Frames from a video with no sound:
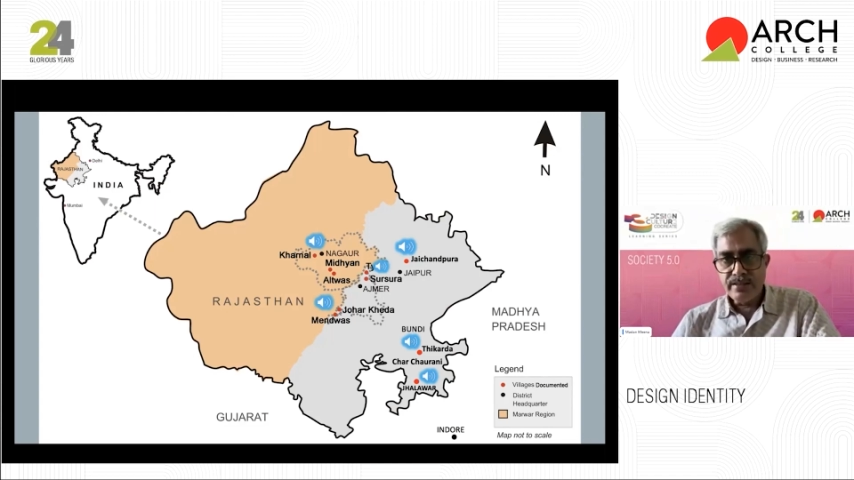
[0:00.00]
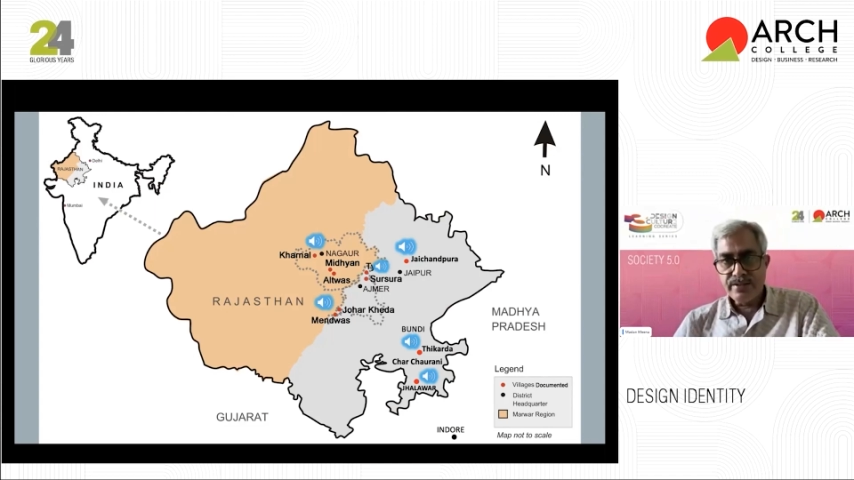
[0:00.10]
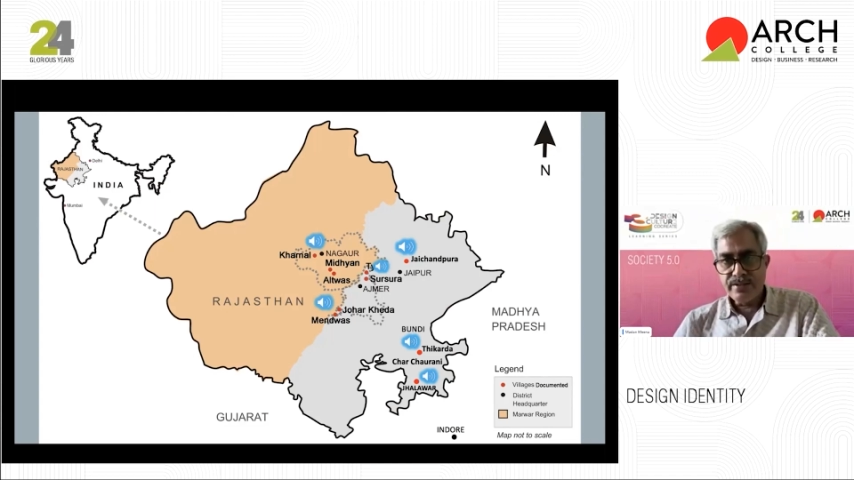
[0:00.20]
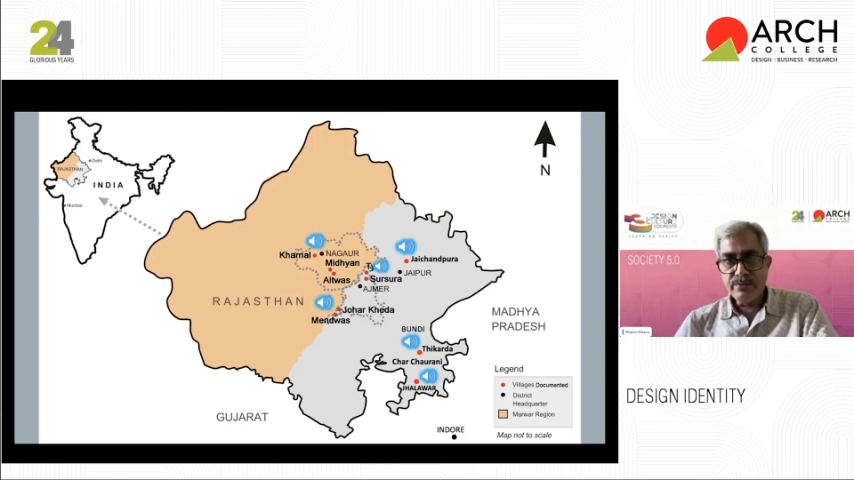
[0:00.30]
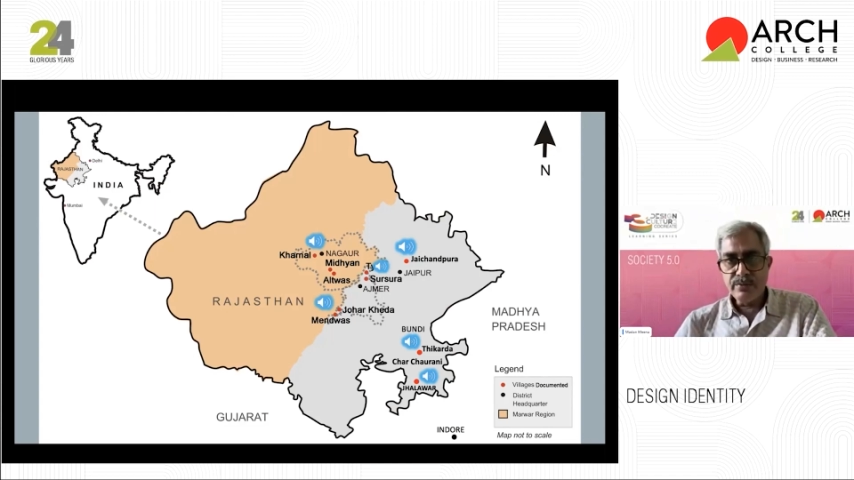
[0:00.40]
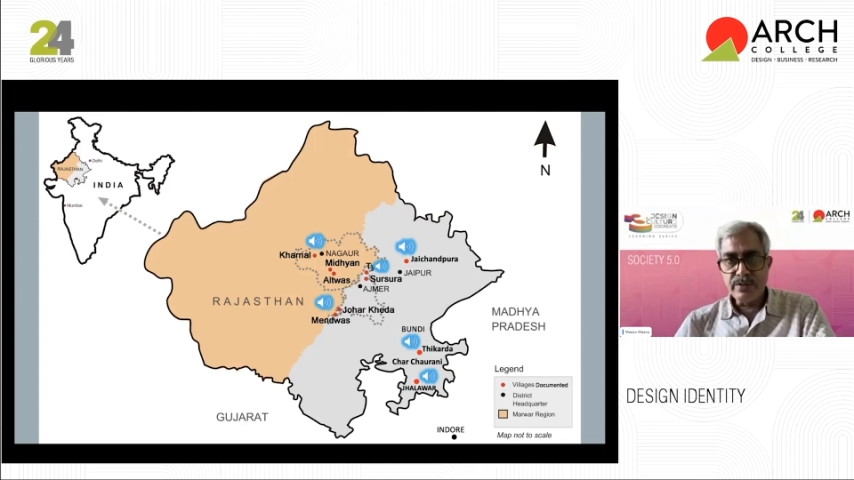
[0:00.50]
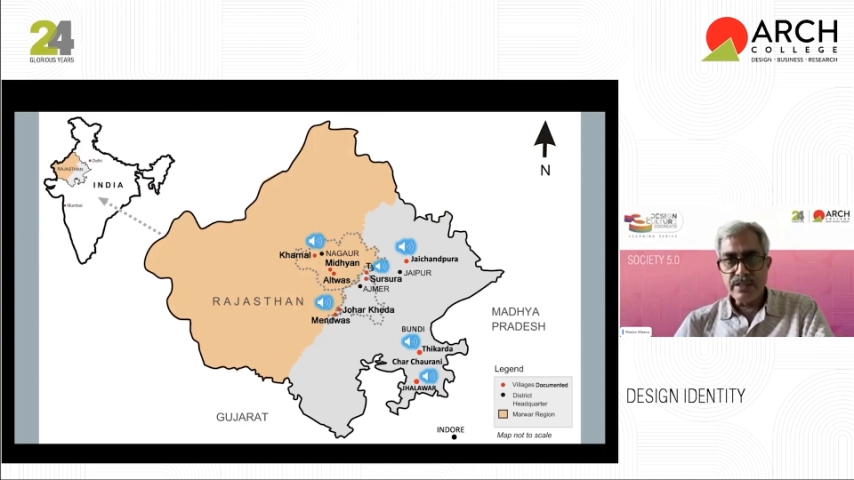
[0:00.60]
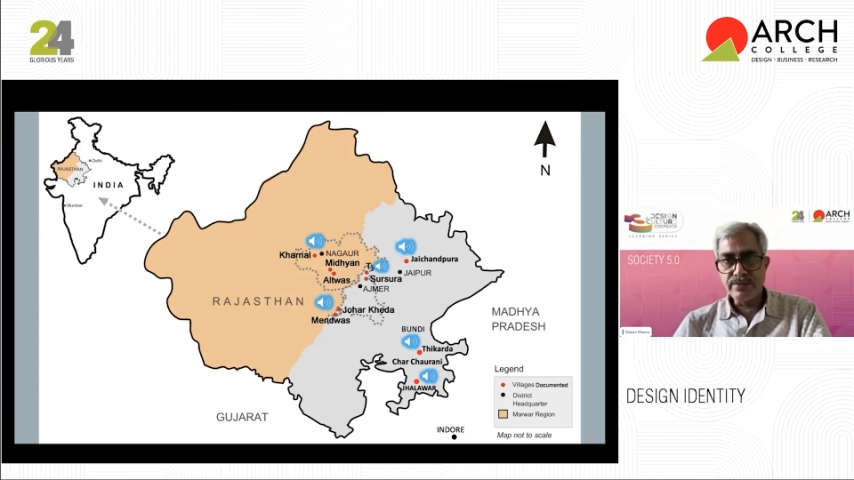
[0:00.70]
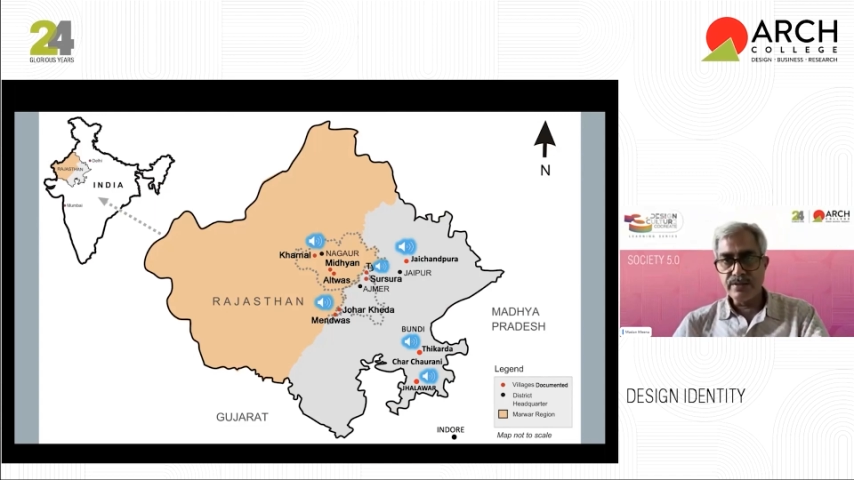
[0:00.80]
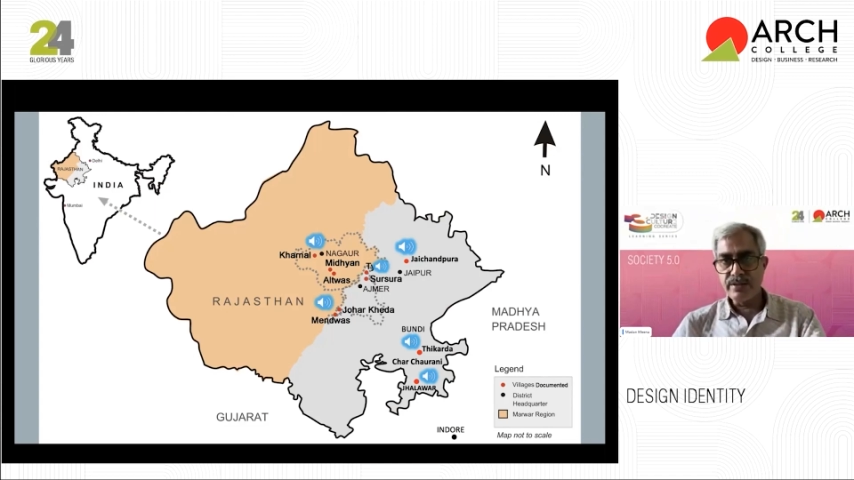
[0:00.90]
they sing one
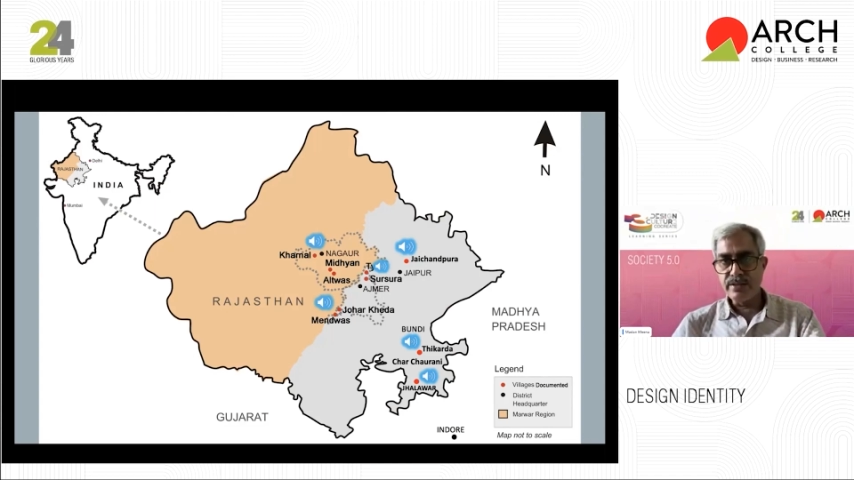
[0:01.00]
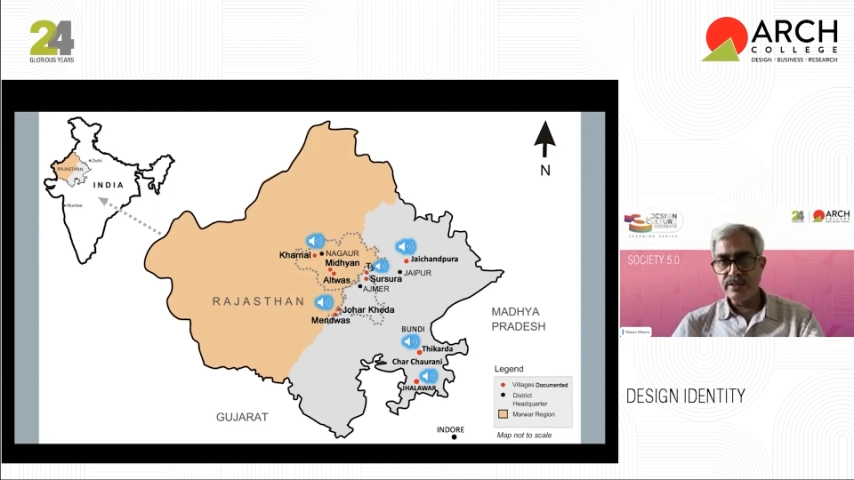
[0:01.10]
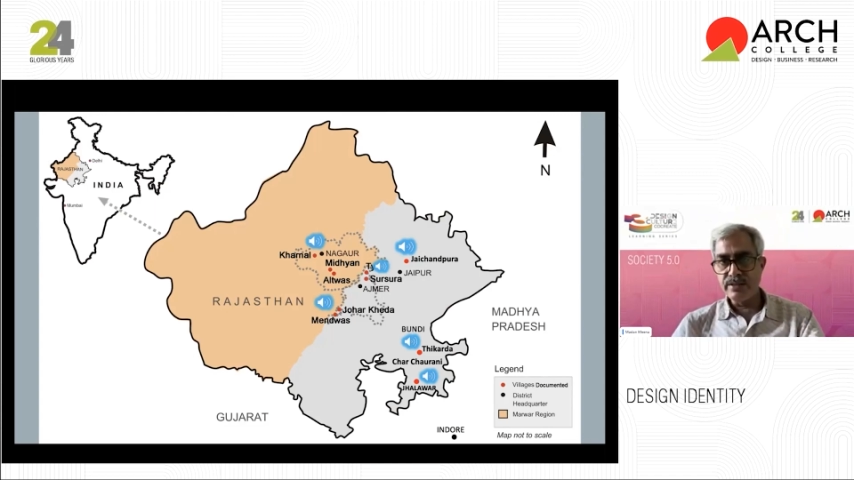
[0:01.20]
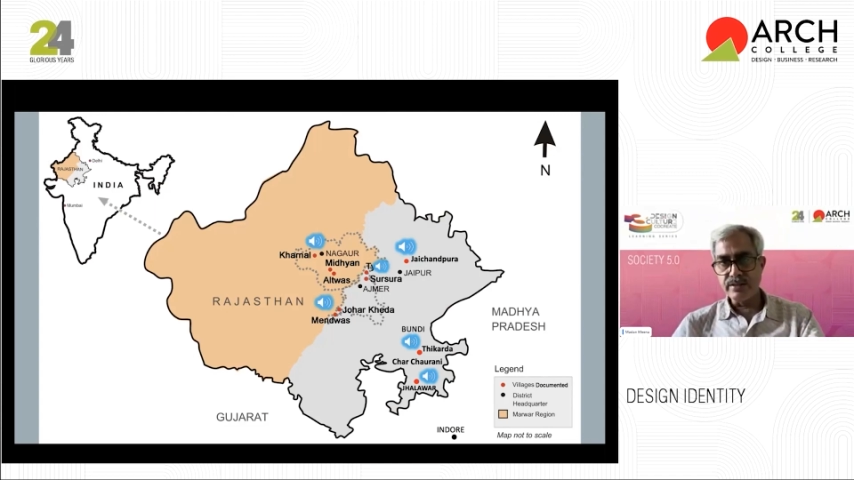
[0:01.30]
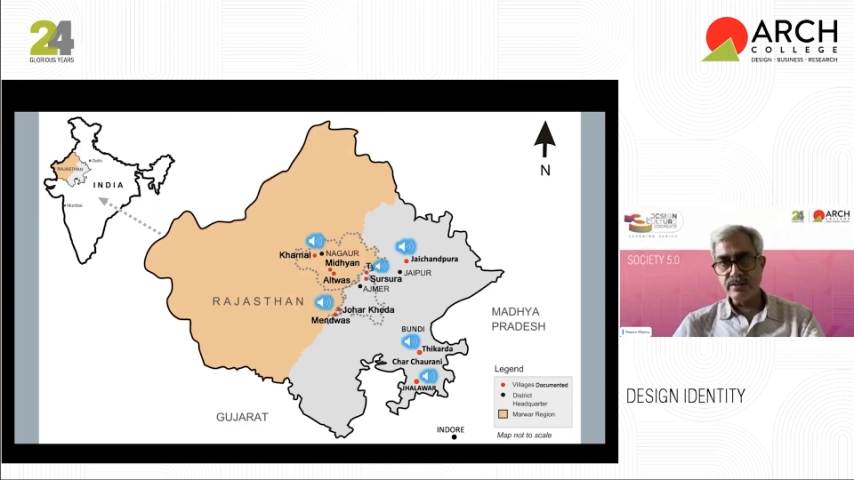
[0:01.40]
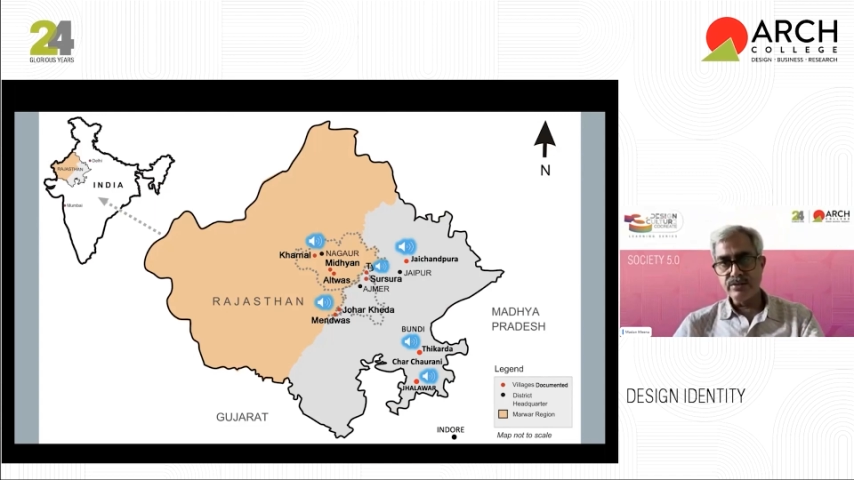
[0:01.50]
after the another.